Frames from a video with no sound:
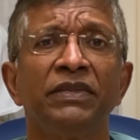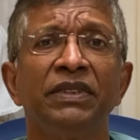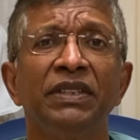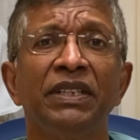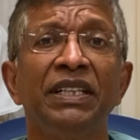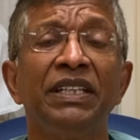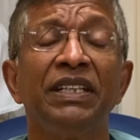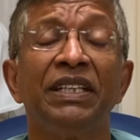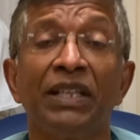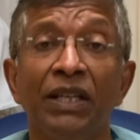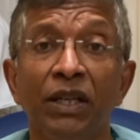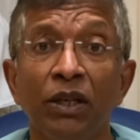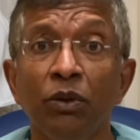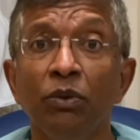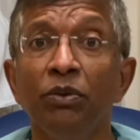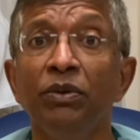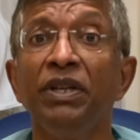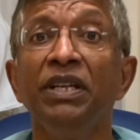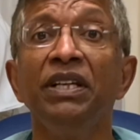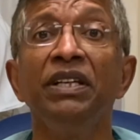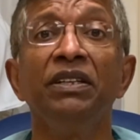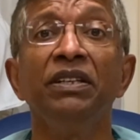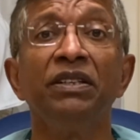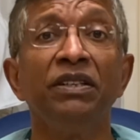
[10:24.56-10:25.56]

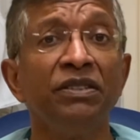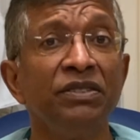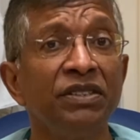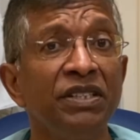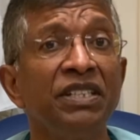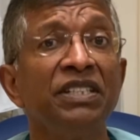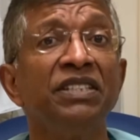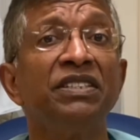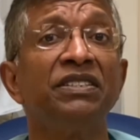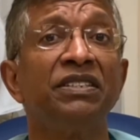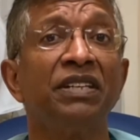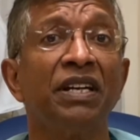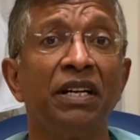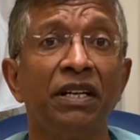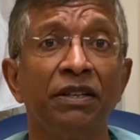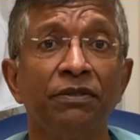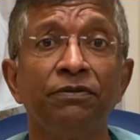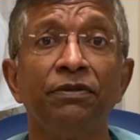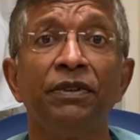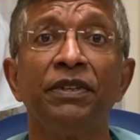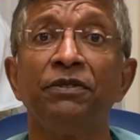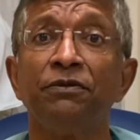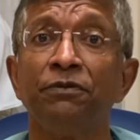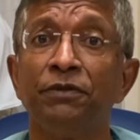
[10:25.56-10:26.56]
including nursing staff
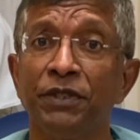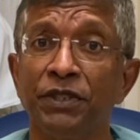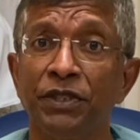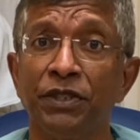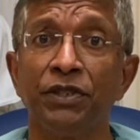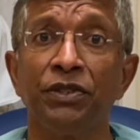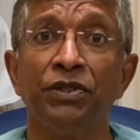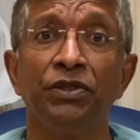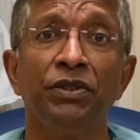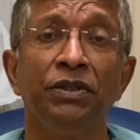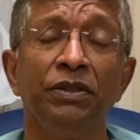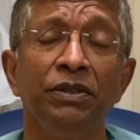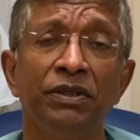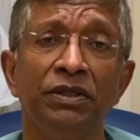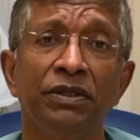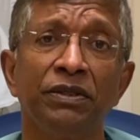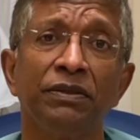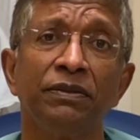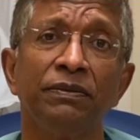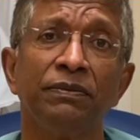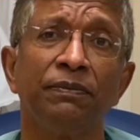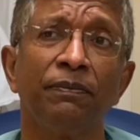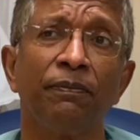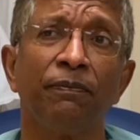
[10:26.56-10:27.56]
and physicians,
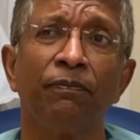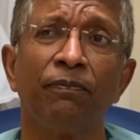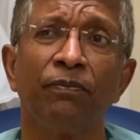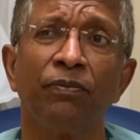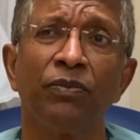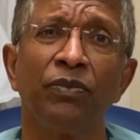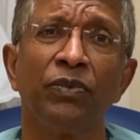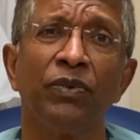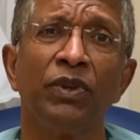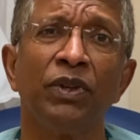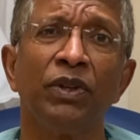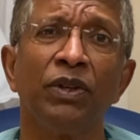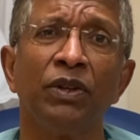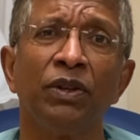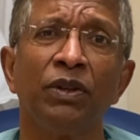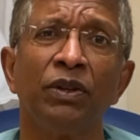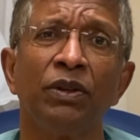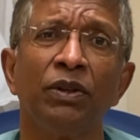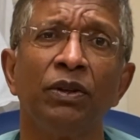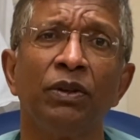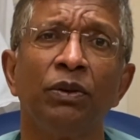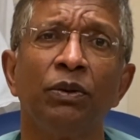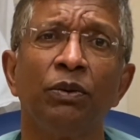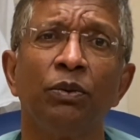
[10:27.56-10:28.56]

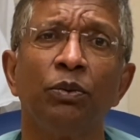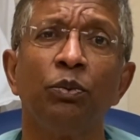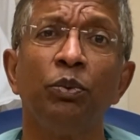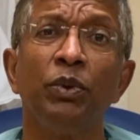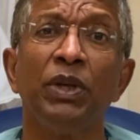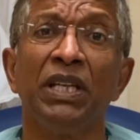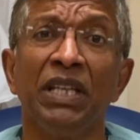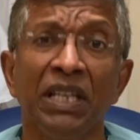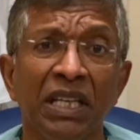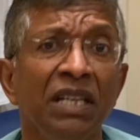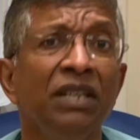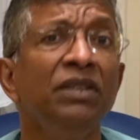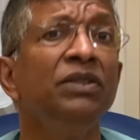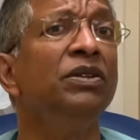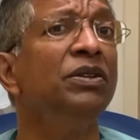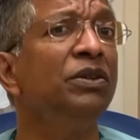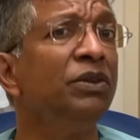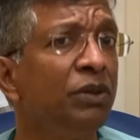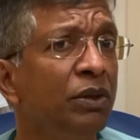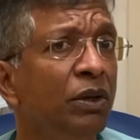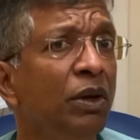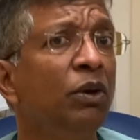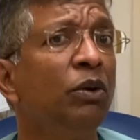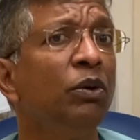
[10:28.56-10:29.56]
we need to
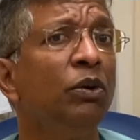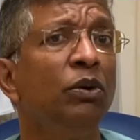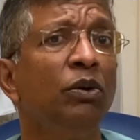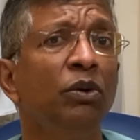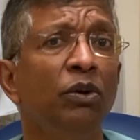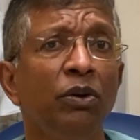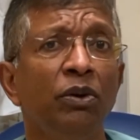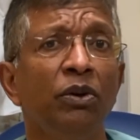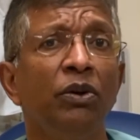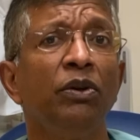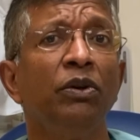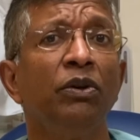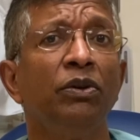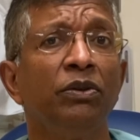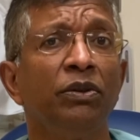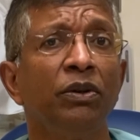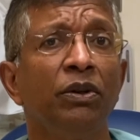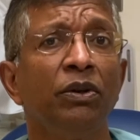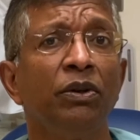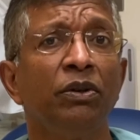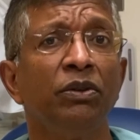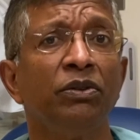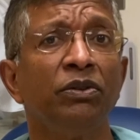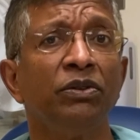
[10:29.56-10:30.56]
know
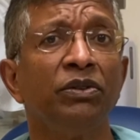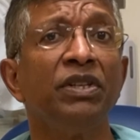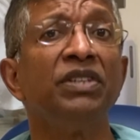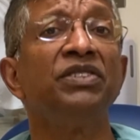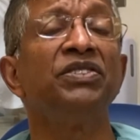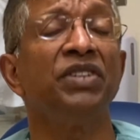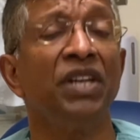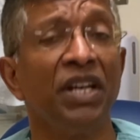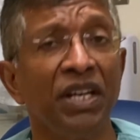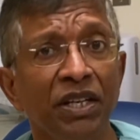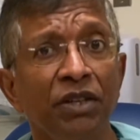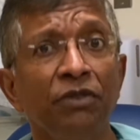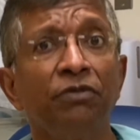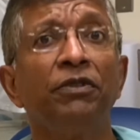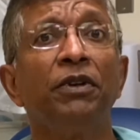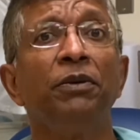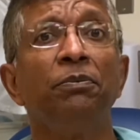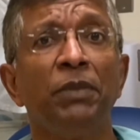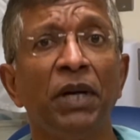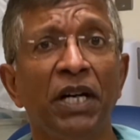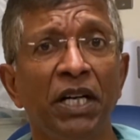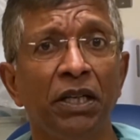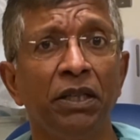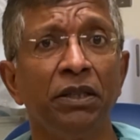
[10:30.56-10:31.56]
the chain of
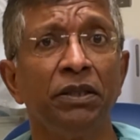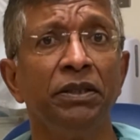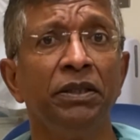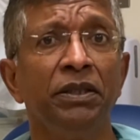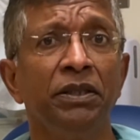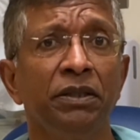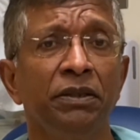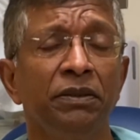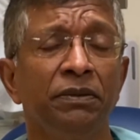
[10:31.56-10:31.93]
command.